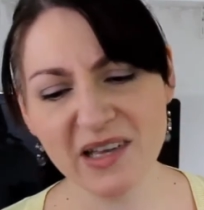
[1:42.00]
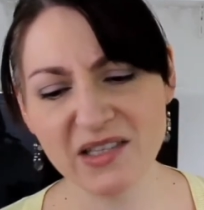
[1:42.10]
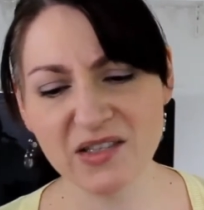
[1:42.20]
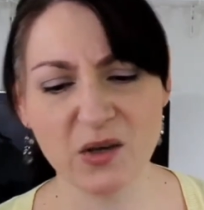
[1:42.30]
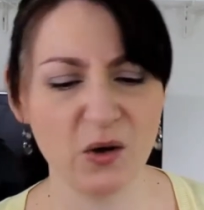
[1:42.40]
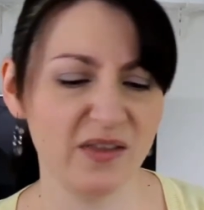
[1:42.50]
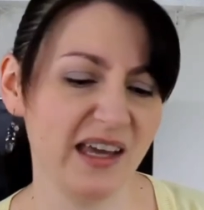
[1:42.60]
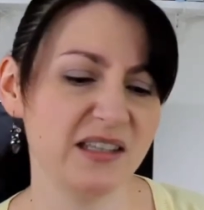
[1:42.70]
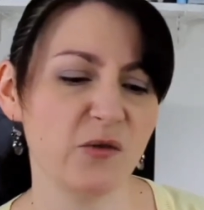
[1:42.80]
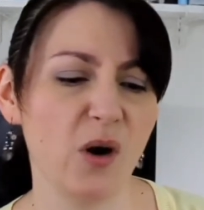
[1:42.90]
So
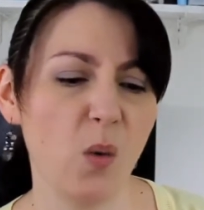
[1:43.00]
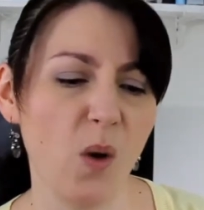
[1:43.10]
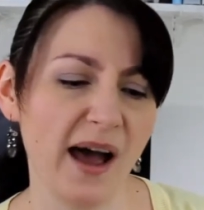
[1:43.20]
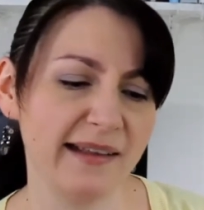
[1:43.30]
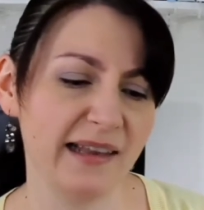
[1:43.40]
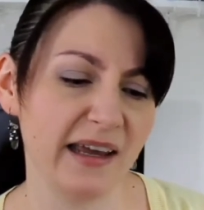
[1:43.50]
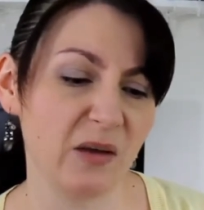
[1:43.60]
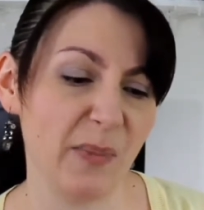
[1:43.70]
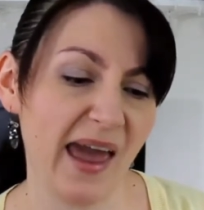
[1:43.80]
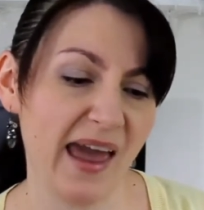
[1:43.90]
these are a wide
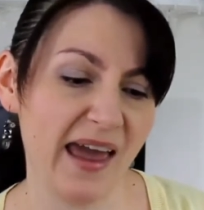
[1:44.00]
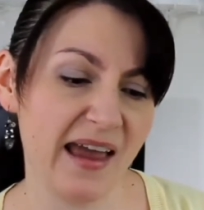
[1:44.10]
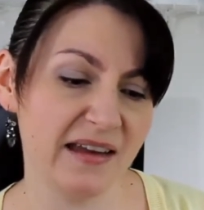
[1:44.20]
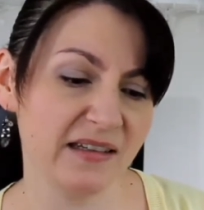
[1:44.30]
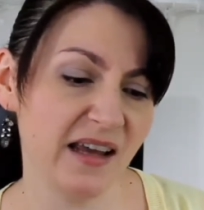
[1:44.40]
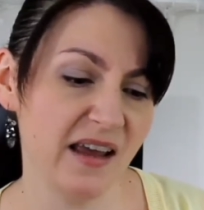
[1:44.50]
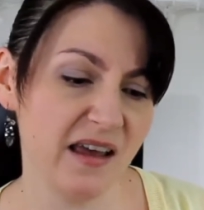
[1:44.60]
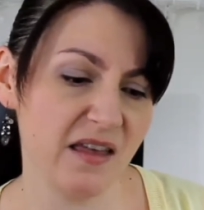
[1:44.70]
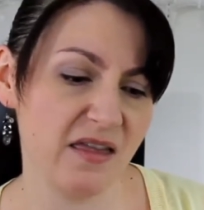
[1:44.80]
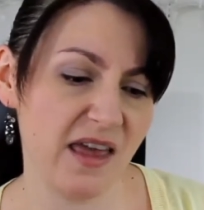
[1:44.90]
leg pant.
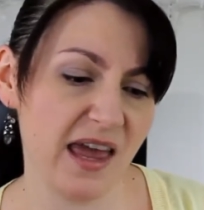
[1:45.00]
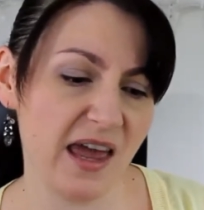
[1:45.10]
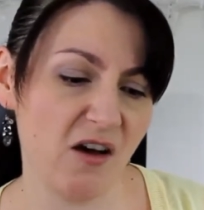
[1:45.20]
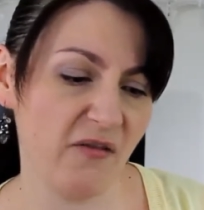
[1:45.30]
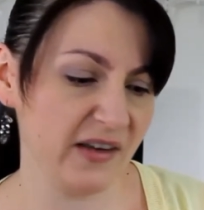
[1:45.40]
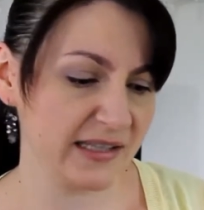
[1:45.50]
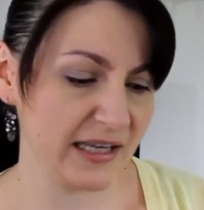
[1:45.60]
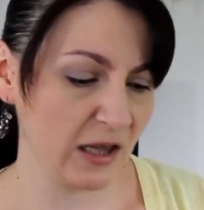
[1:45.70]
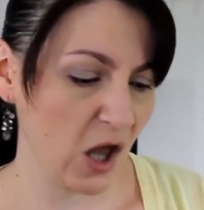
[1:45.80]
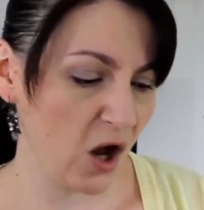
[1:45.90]
They're
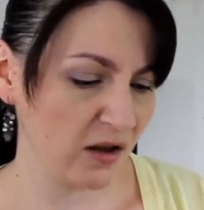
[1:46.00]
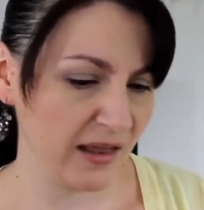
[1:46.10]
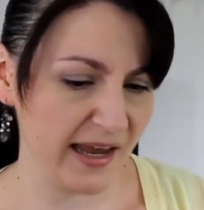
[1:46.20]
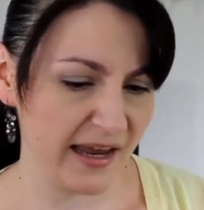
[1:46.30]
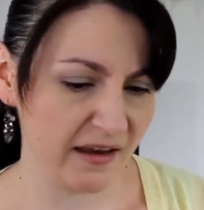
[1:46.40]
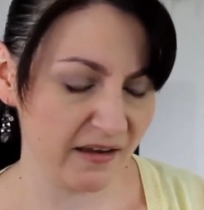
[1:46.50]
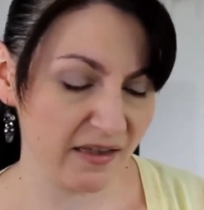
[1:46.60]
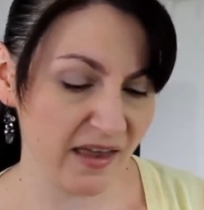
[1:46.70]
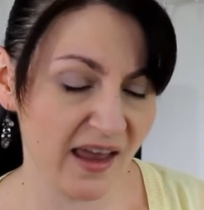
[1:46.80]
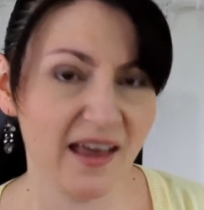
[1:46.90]
obviously long
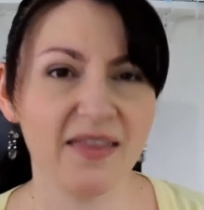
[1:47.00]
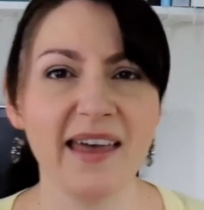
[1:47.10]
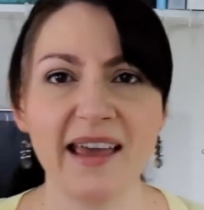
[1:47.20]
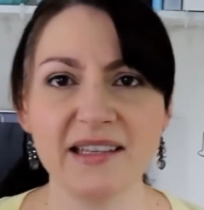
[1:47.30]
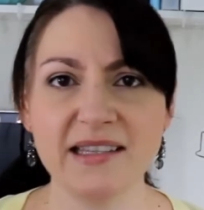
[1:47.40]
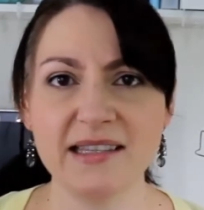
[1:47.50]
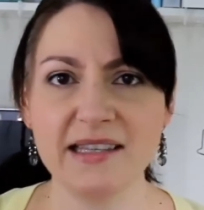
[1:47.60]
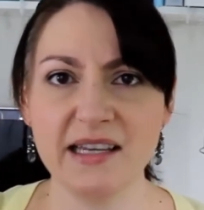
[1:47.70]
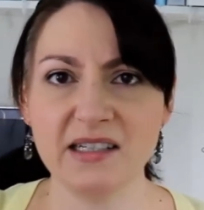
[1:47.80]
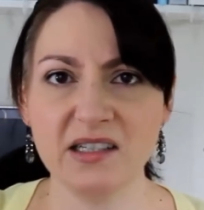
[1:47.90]
length. They
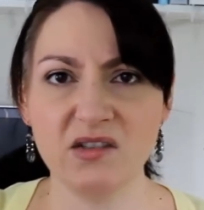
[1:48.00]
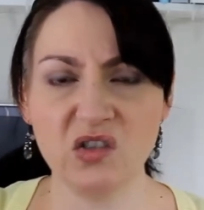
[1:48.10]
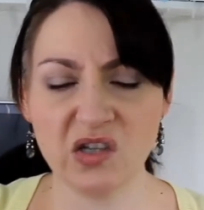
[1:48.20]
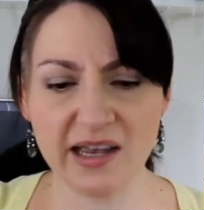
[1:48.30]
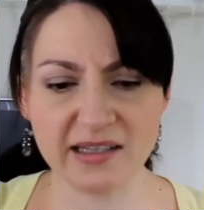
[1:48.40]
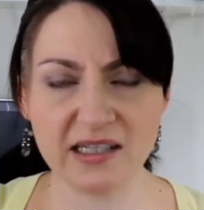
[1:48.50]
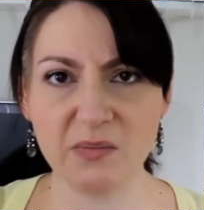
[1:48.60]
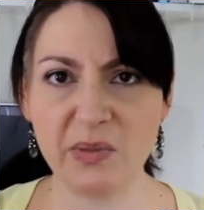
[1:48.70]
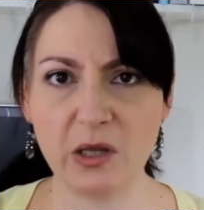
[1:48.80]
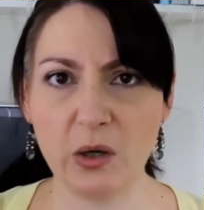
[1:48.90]
sit
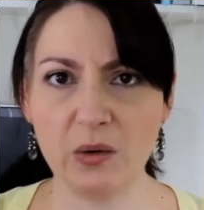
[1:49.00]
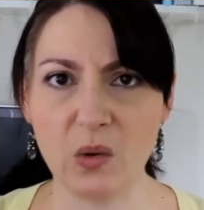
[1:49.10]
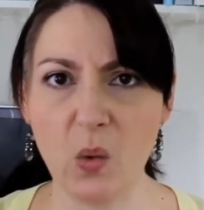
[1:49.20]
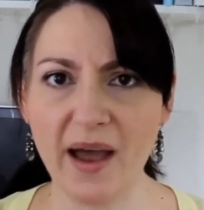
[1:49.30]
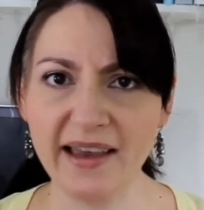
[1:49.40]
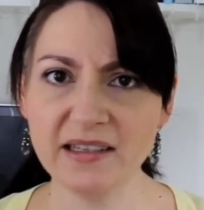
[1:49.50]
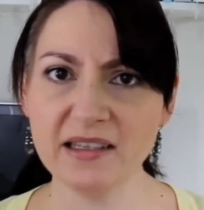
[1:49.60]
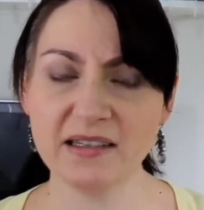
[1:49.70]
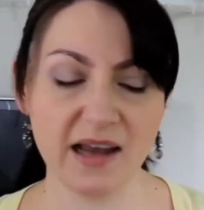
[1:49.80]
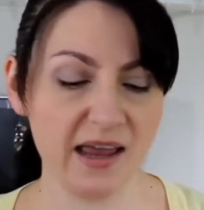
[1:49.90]
just below the
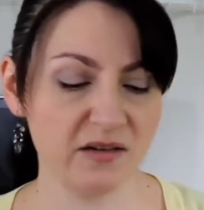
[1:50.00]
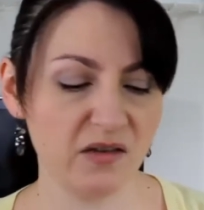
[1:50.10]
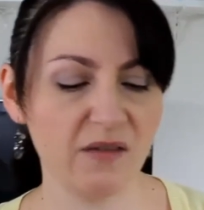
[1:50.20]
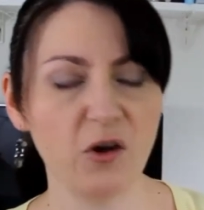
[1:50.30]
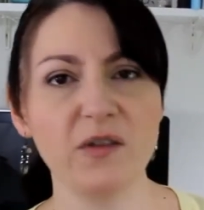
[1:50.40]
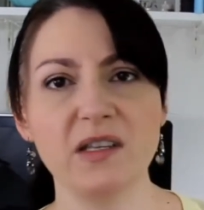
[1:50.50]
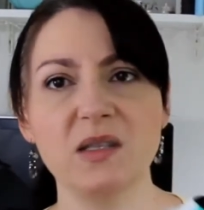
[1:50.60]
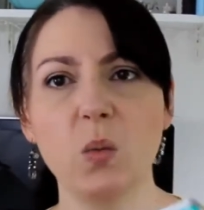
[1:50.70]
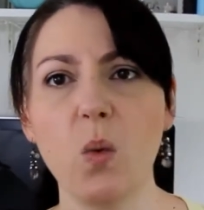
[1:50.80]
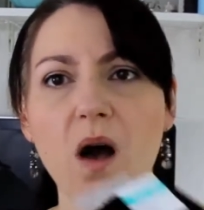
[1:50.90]
waist and they've got
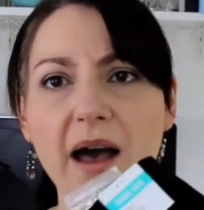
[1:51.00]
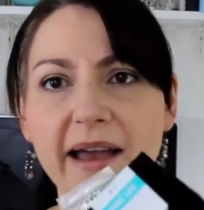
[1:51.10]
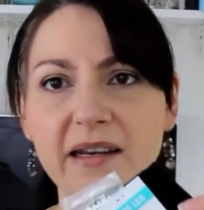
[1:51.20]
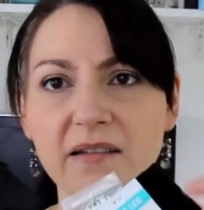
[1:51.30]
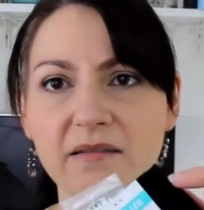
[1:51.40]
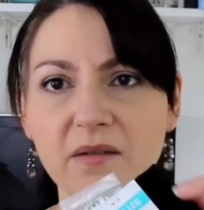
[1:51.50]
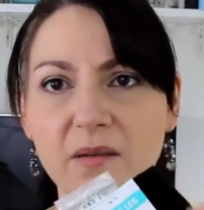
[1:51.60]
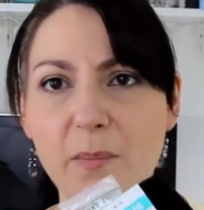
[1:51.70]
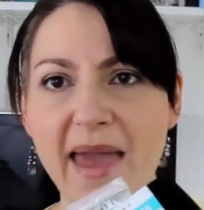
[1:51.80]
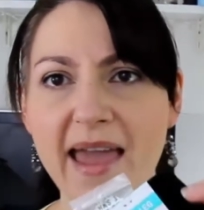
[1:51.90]
this wide
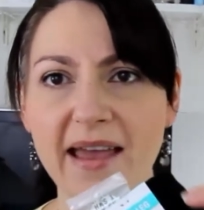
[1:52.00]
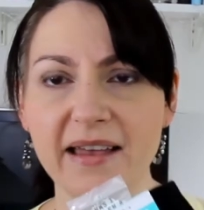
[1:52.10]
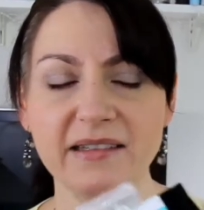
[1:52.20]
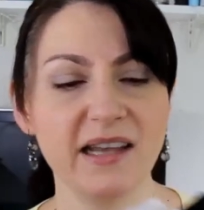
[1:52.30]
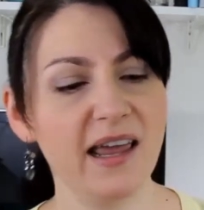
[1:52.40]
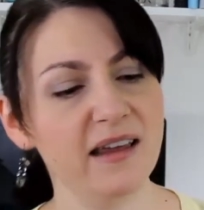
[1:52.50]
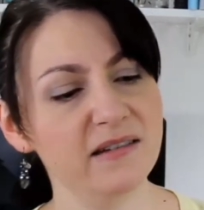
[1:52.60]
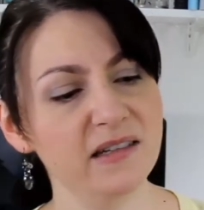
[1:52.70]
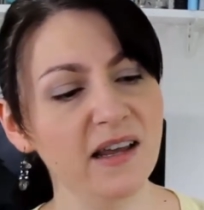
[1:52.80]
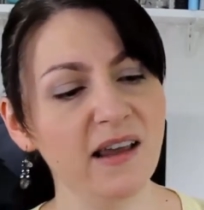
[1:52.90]
band,
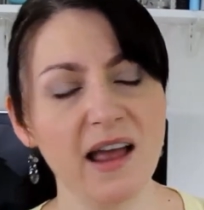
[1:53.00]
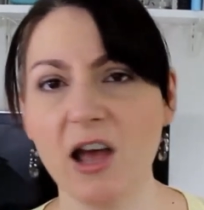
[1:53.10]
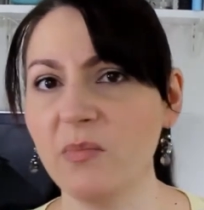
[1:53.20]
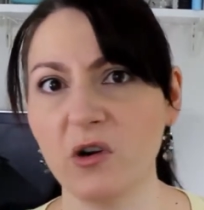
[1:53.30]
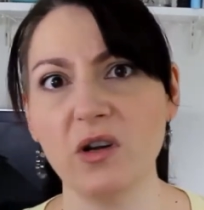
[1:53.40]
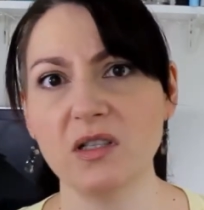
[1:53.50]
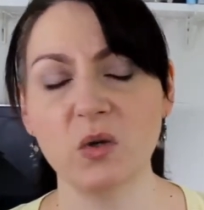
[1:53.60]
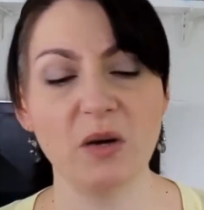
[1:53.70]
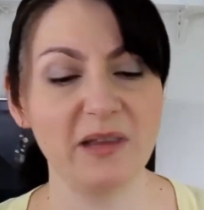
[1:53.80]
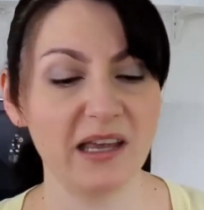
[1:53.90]
and they're
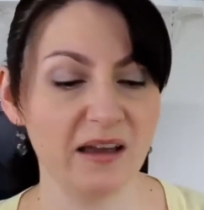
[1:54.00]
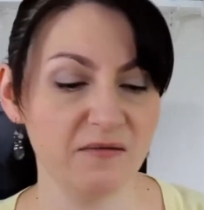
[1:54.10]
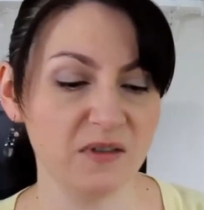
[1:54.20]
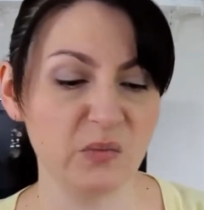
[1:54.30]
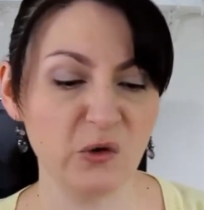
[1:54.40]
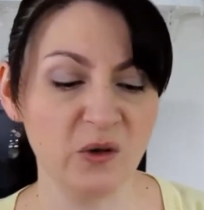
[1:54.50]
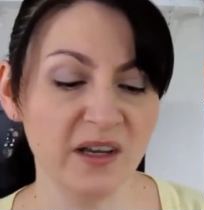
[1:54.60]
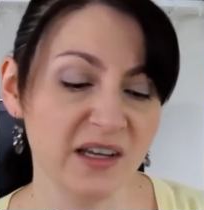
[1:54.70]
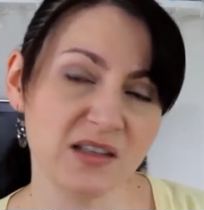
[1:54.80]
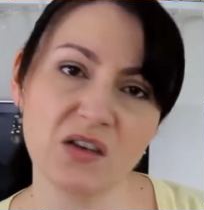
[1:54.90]
extremely comfortable.
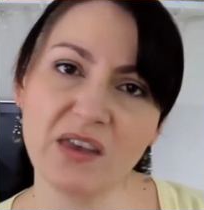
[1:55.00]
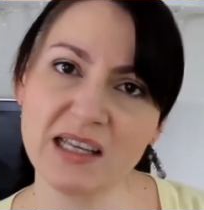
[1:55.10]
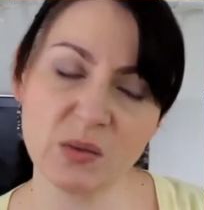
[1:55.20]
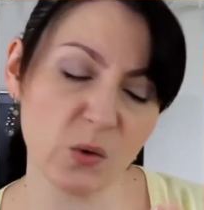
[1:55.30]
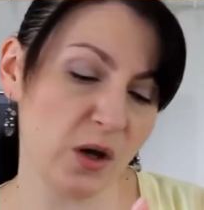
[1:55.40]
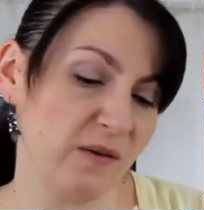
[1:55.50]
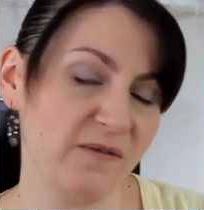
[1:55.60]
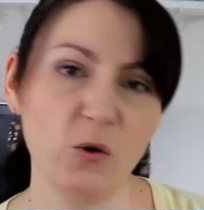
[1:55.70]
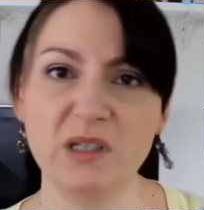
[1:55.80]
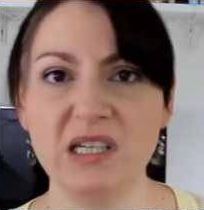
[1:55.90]
So these were
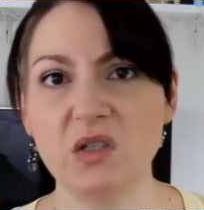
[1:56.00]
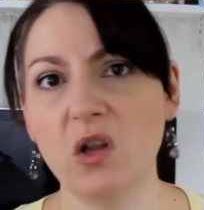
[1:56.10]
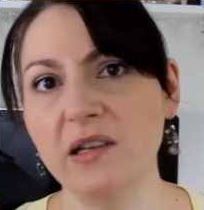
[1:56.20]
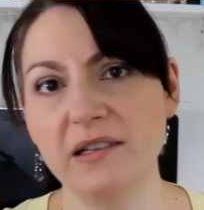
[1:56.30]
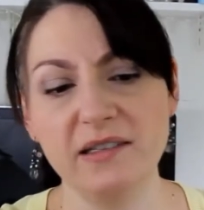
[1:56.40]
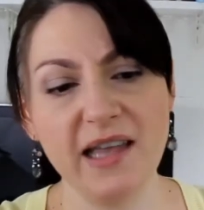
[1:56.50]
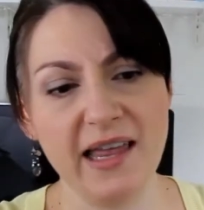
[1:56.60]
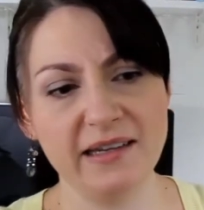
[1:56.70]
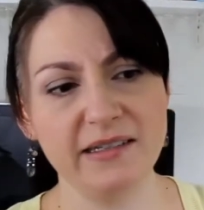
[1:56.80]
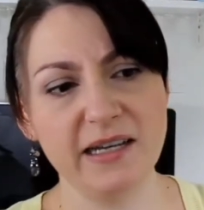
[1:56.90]
$40,
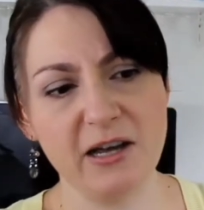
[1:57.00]
and